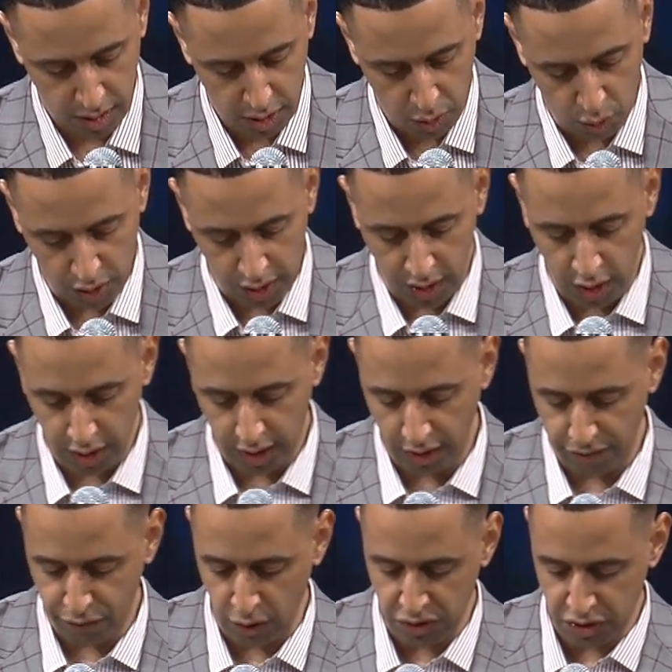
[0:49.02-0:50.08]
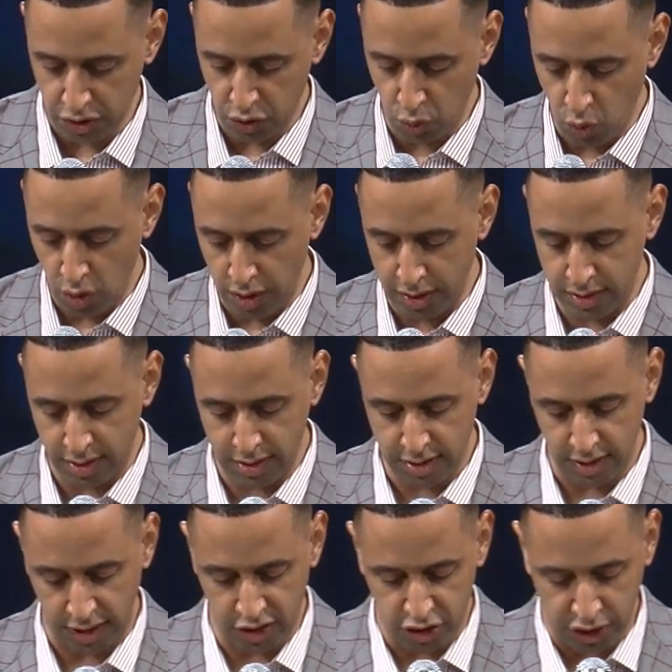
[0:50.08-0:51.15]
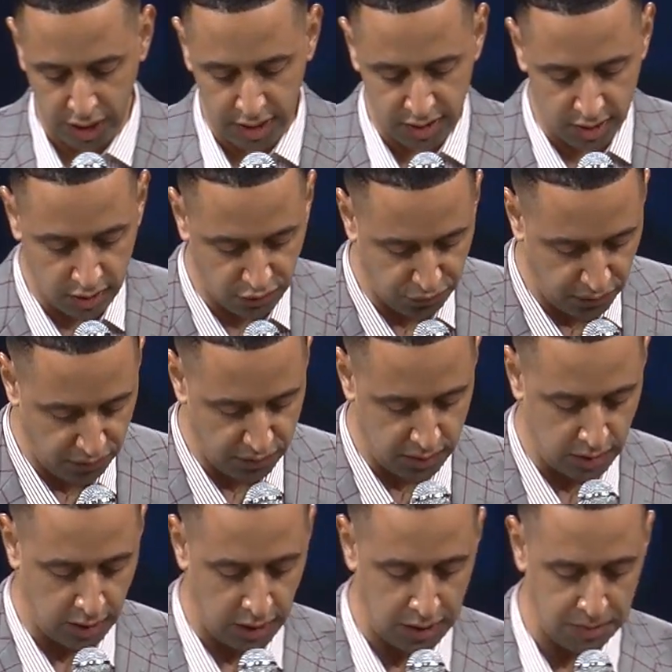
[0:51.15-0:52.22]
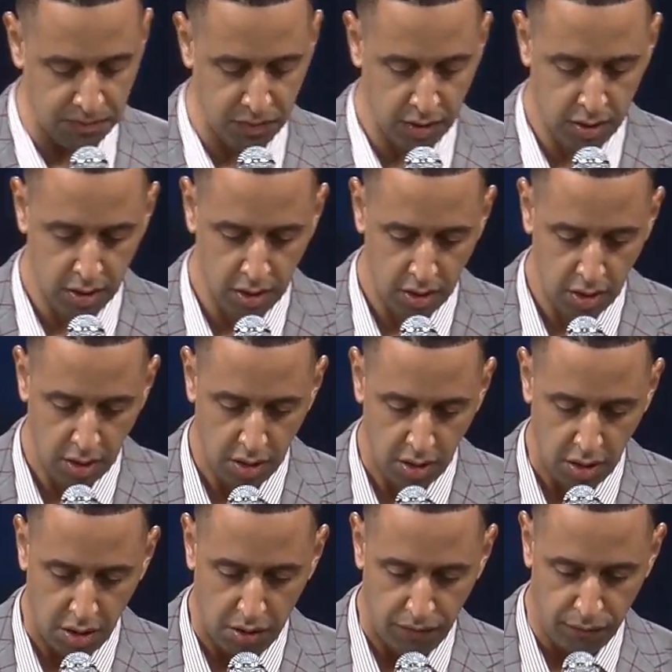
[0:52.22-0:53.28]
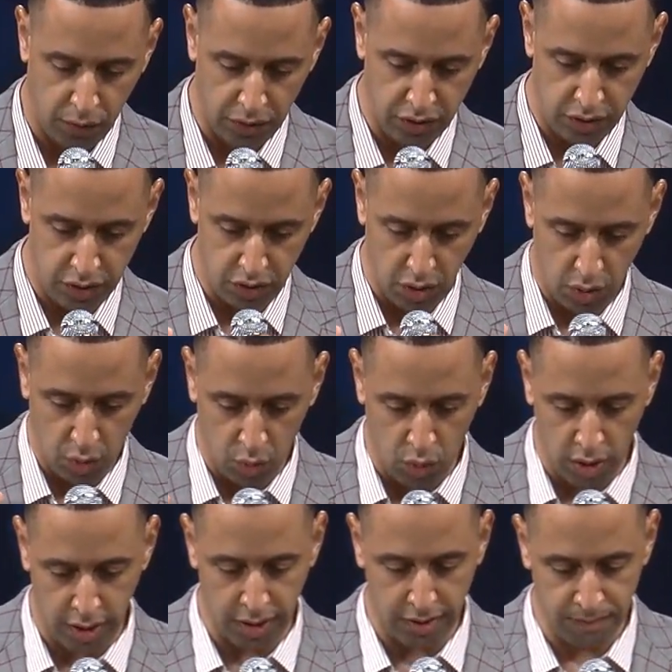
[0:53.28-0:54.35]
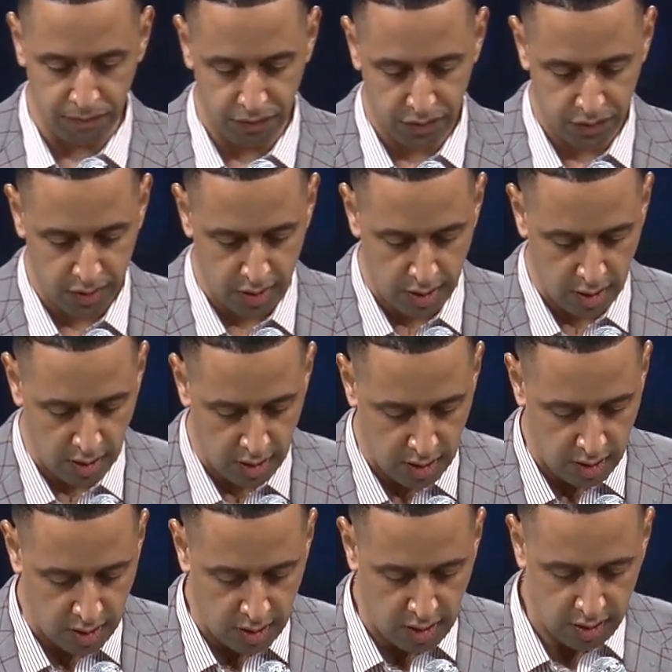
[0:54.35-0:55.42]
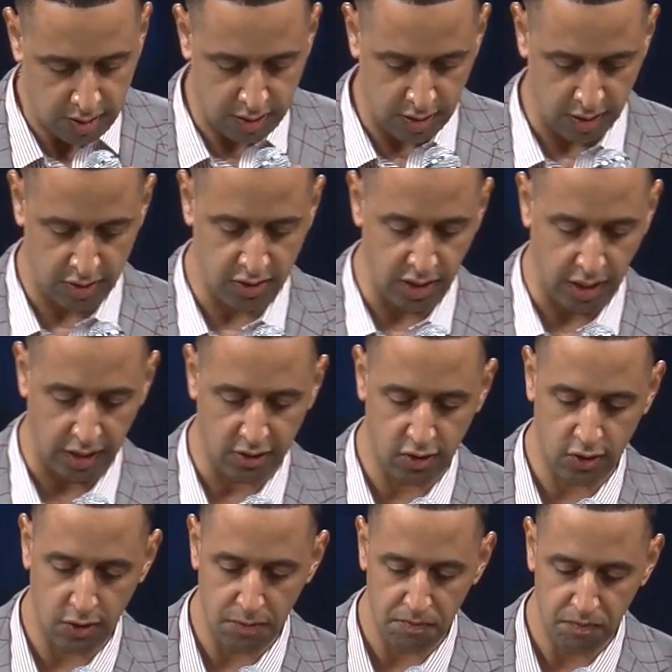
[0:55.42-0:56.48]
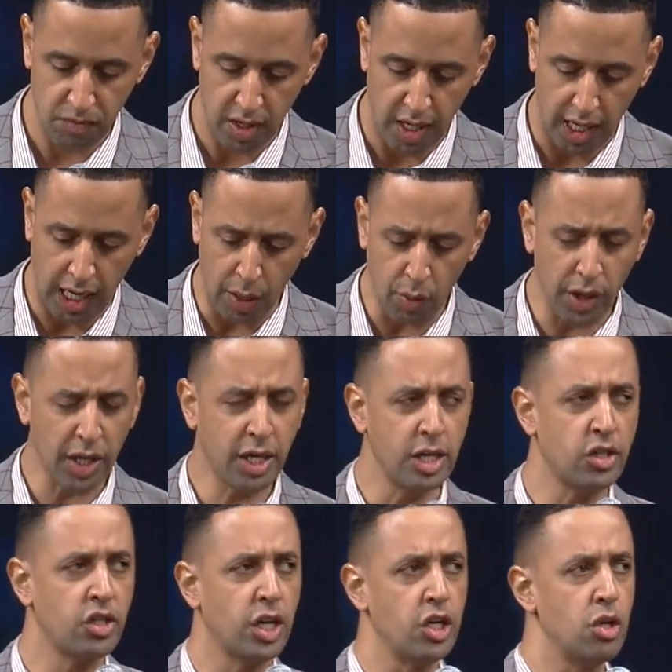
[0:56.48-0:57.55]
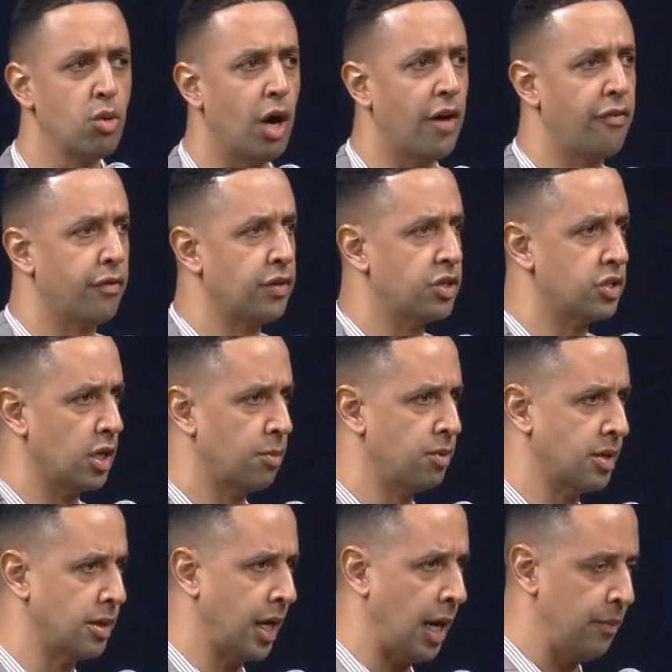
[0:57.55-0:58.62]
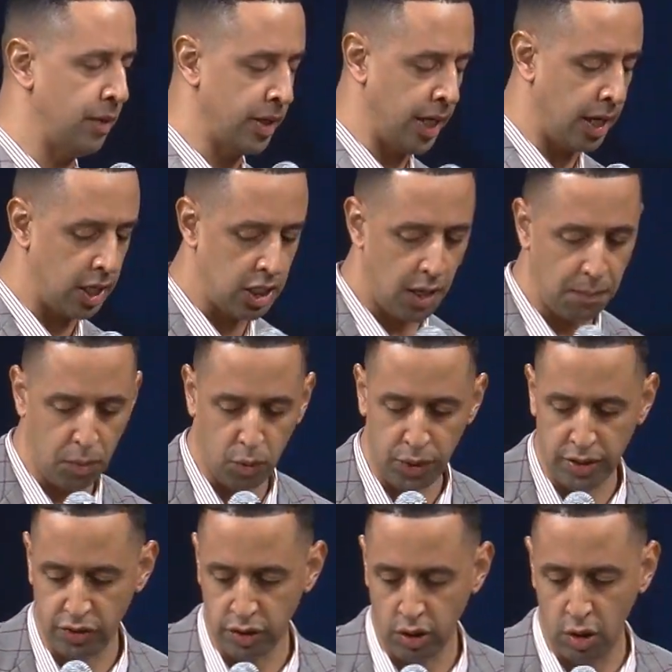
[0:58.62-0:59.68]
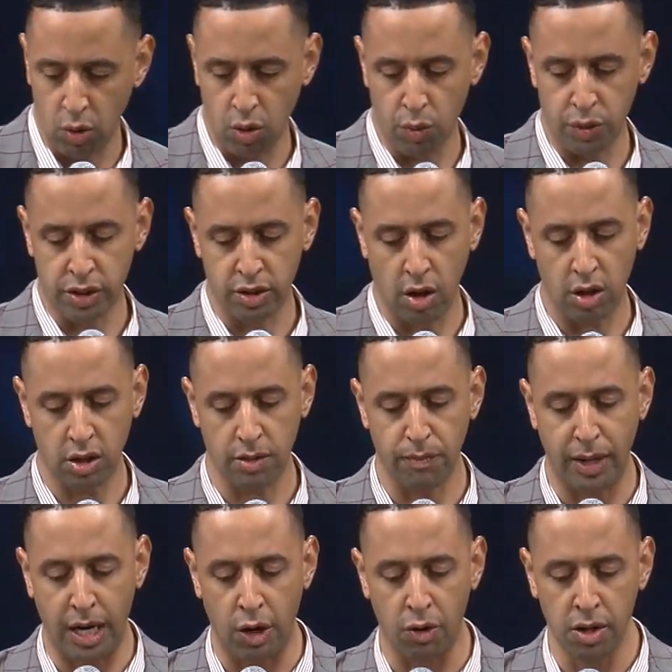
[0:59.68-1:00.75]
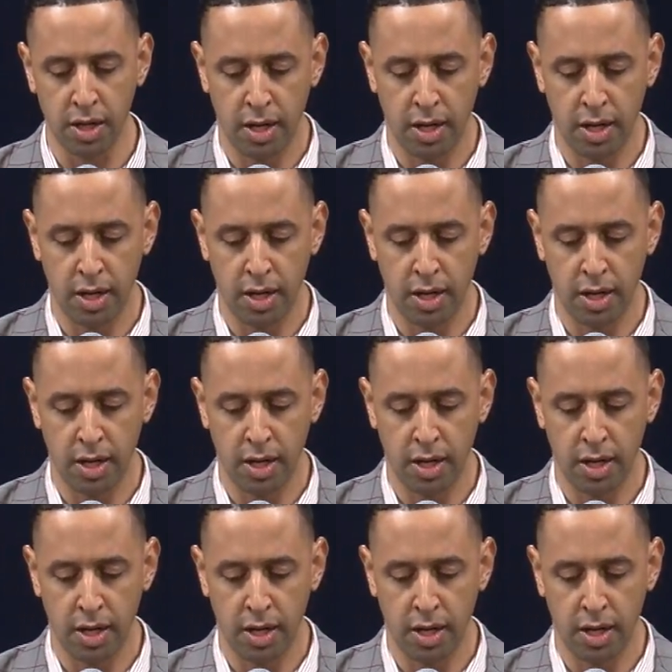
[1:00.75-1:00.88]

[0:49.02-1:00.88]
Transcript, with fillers: We're going to look at verses 1 to 6. Genesis 15, verses 1 to 6. And I want to continue off of a subject that I began a couple weeks ago where we talked about